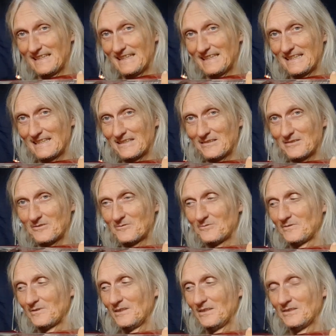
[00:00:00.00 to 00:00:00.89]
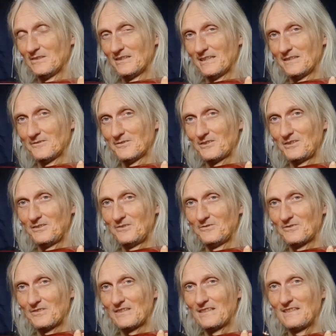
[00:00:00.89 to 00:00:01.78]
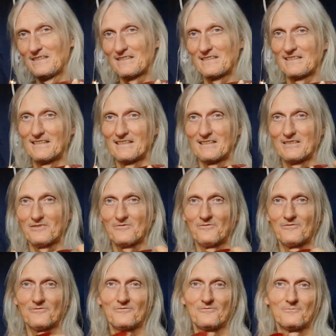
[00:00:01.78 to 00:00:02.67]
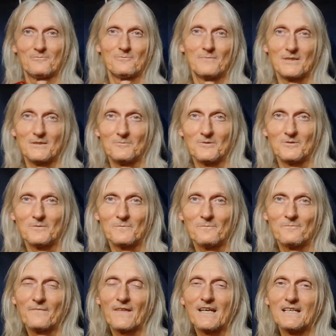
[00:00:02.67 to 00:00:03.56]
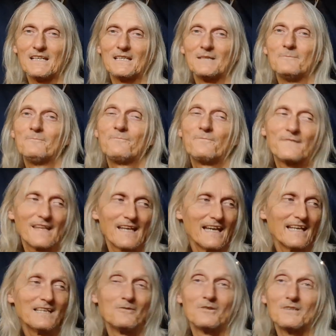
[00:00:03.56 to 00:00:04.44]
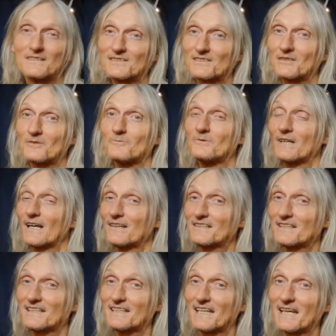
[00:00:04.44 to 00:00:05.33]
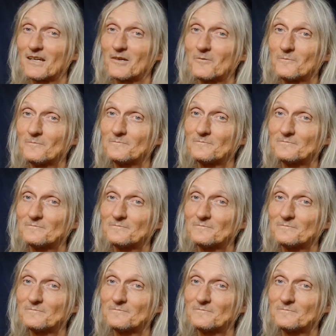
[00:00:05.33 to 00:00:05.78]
So learn how to use these things, people. Anyway, so I can now